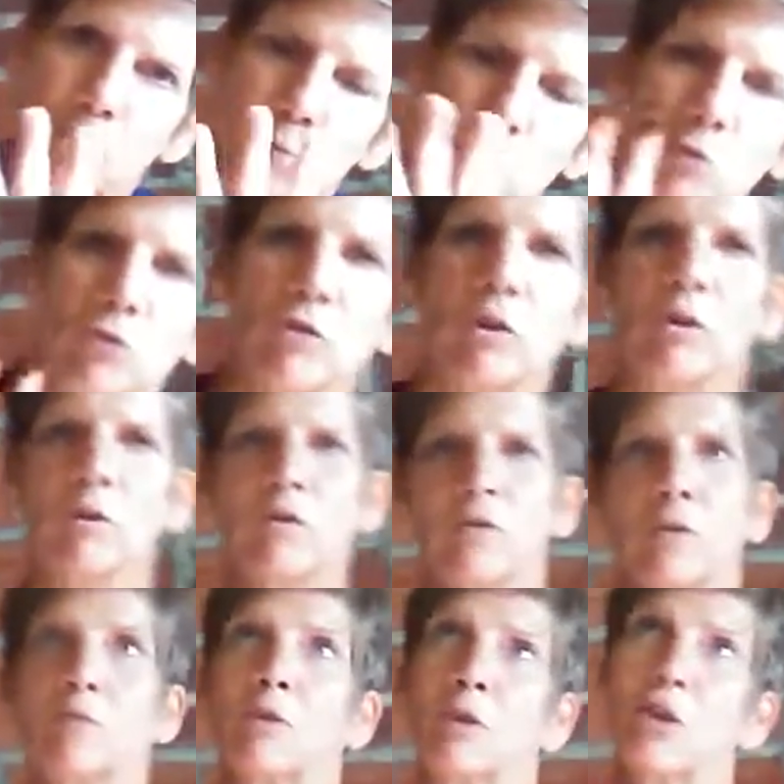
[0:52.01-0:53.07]
pushing on
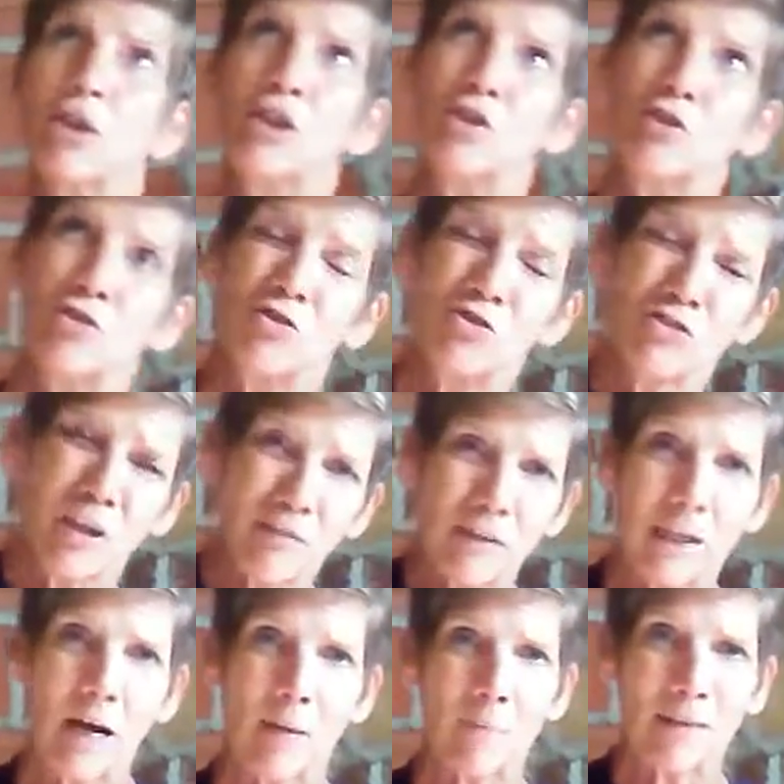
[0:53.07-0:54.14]
something. You're
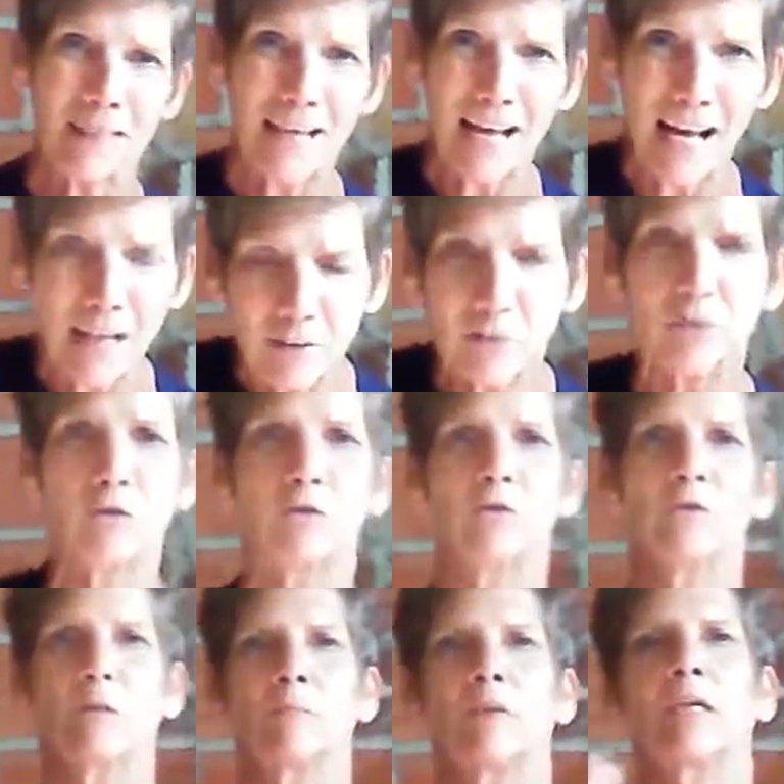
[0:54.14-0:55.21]
shoving up and under
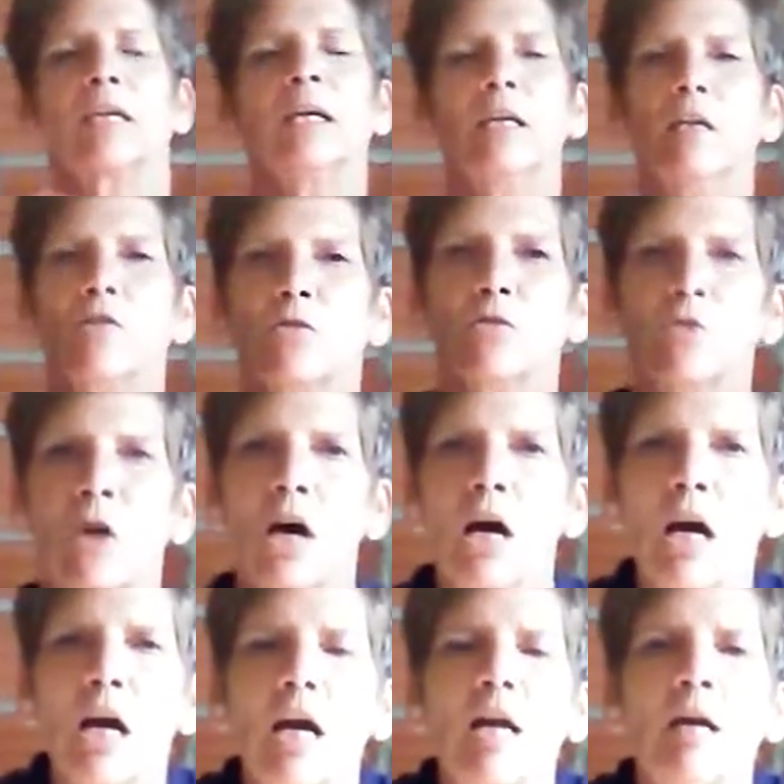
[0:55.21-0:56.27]
something. So
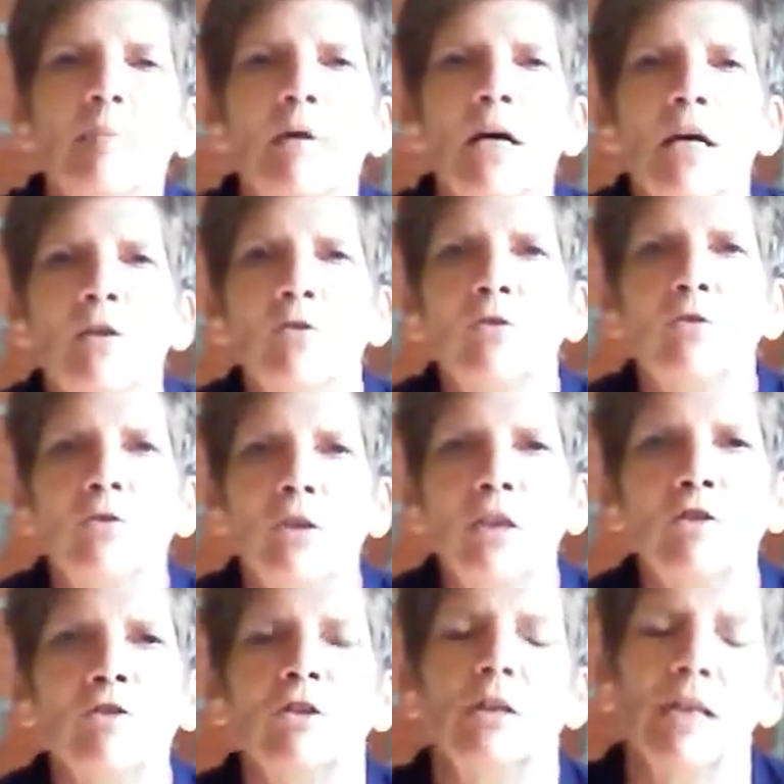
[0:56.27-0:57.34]
time under
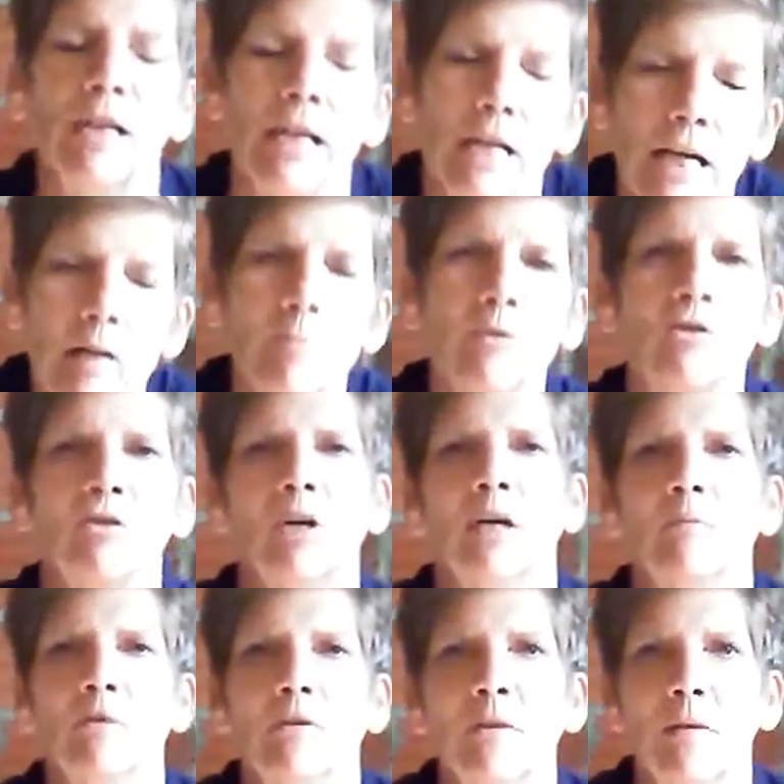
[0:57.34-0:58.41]
tension. How much
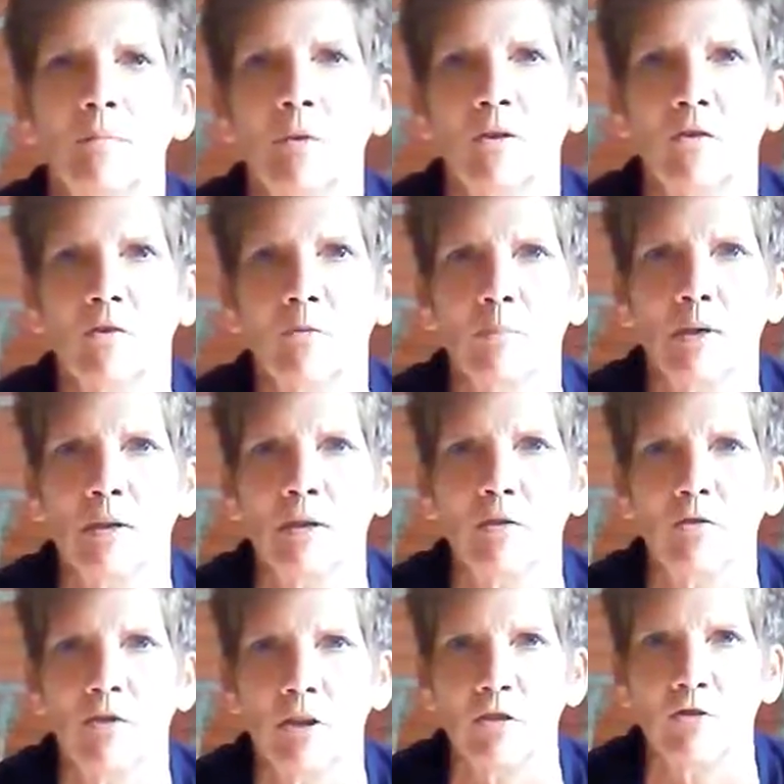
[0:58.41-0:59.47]
time does that muscle spend under
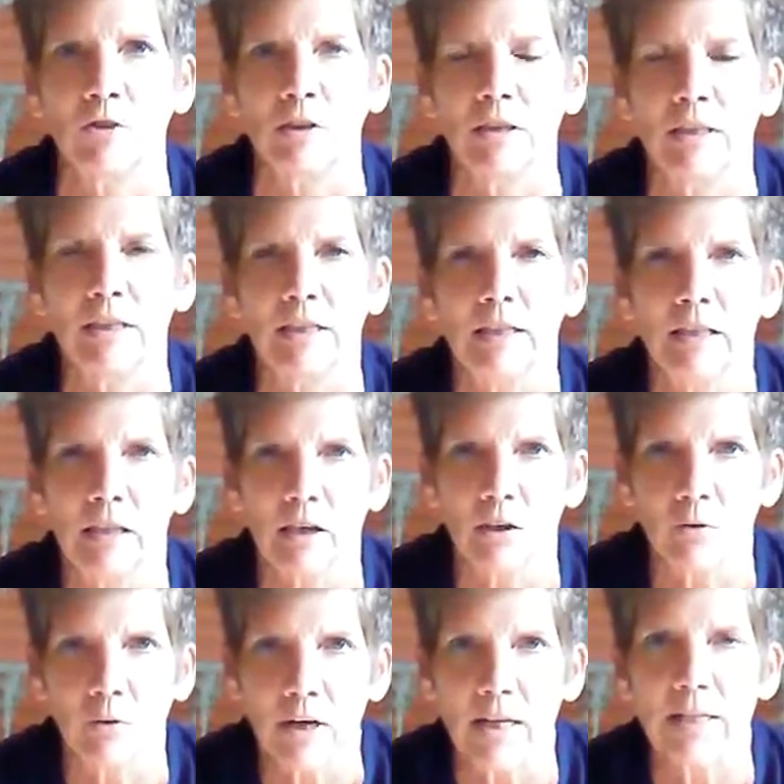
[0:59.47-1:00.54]
tension?
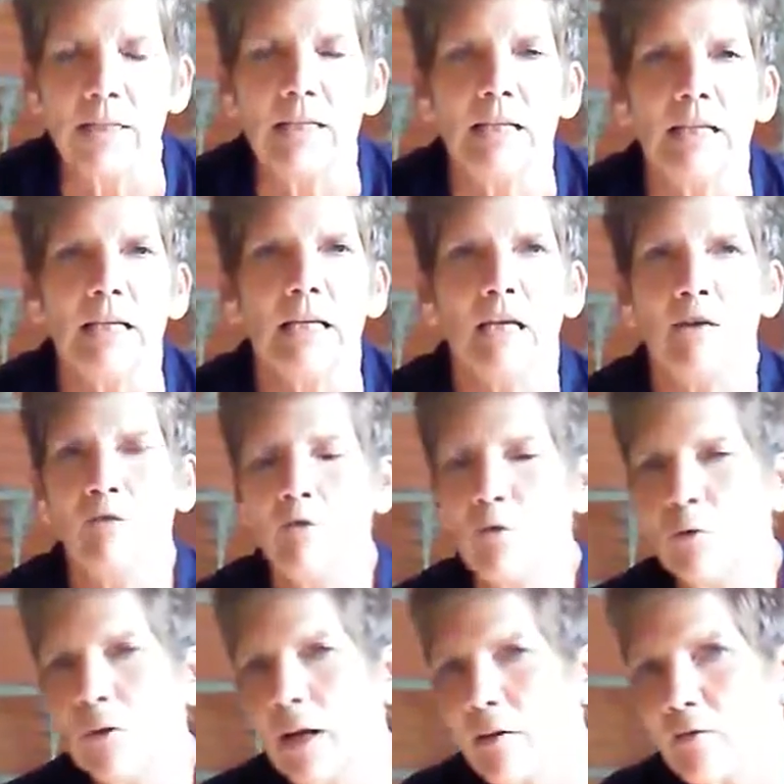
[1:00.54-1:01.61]
All right? If you
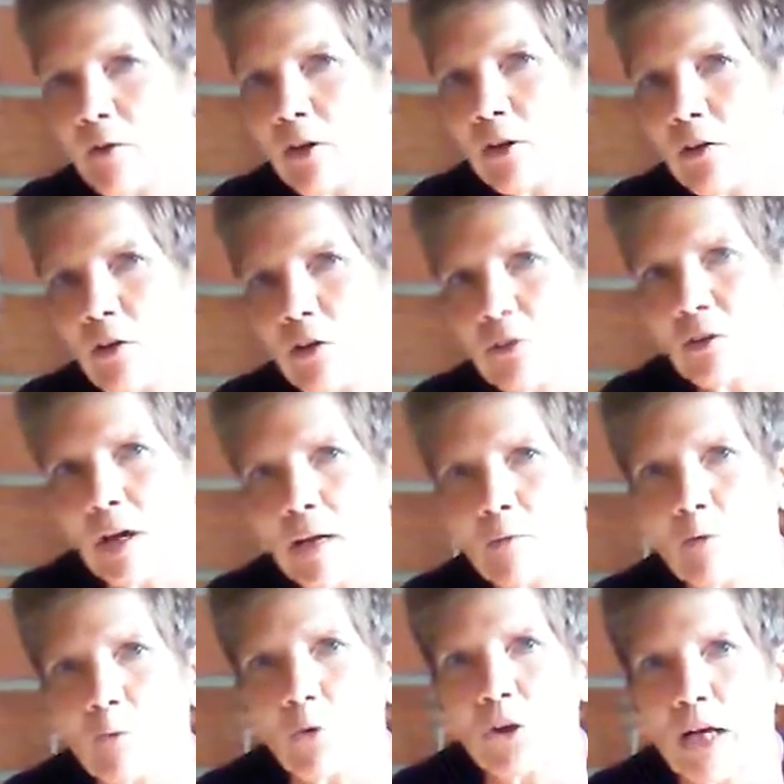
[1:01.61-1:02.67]
don't have very long time
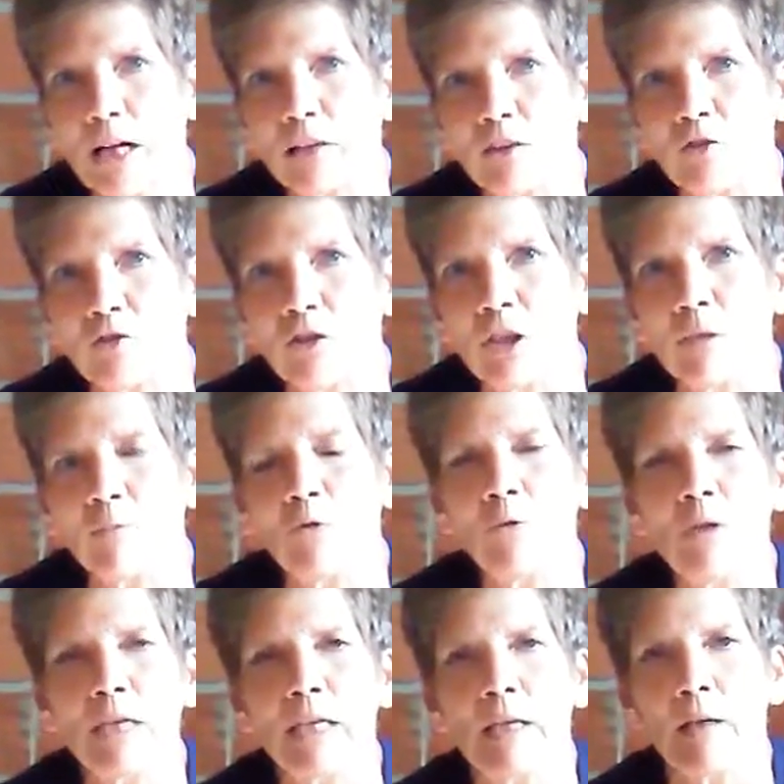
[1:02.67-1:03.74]
to work out in the gym, you
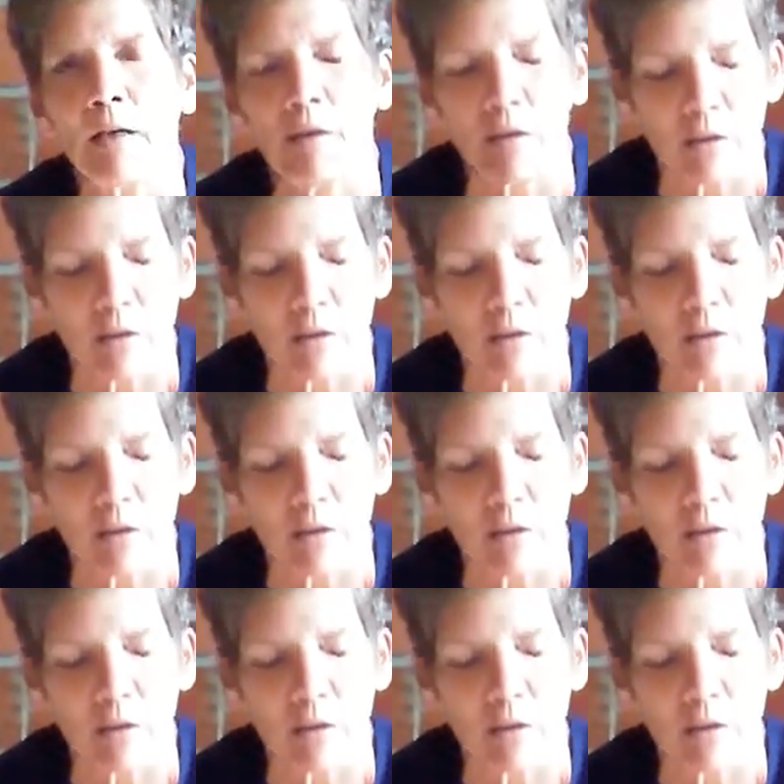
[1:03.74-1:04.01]
can get a